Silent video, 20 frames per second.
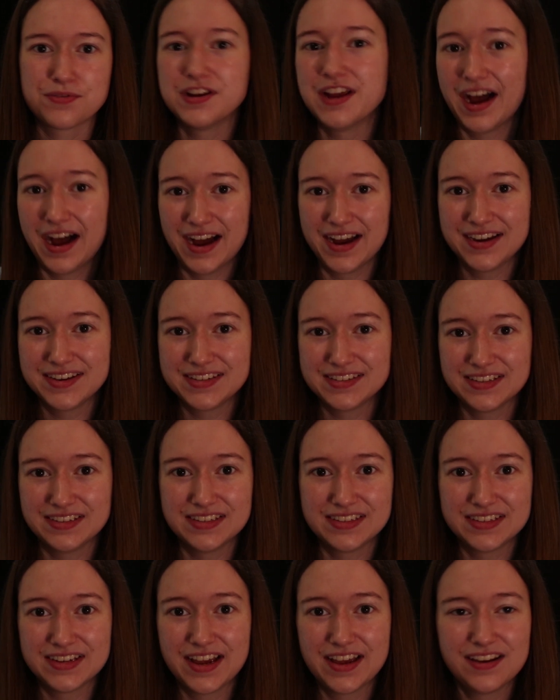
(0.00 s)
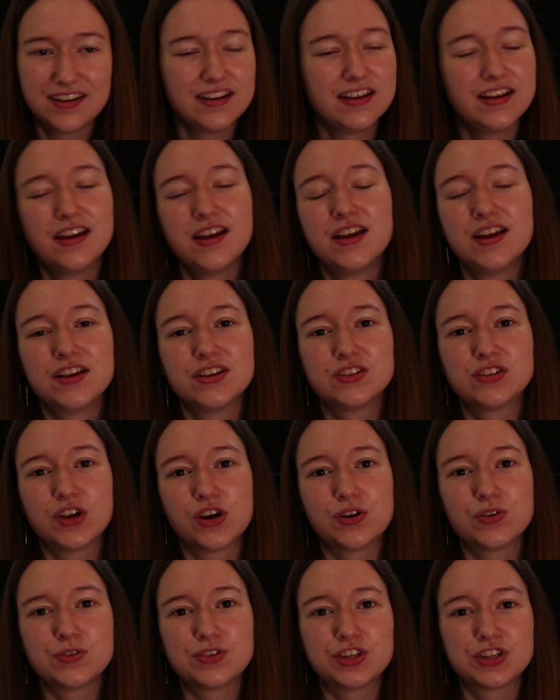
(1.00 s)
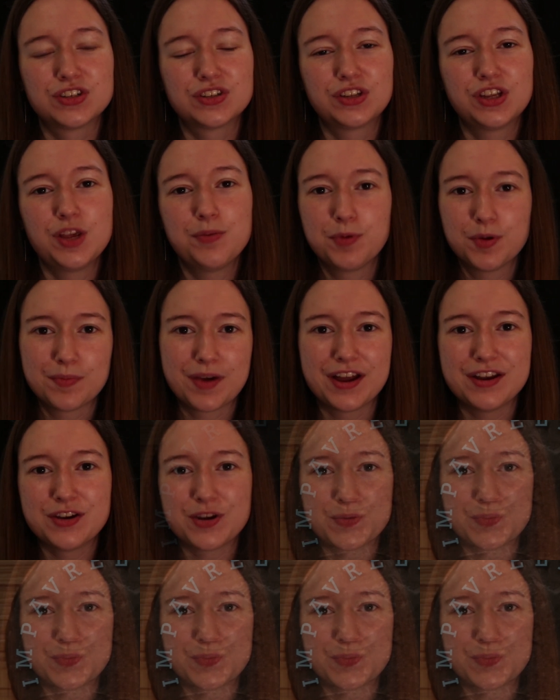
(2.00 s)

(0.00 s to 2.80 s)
3 I's instead. So just keep your mind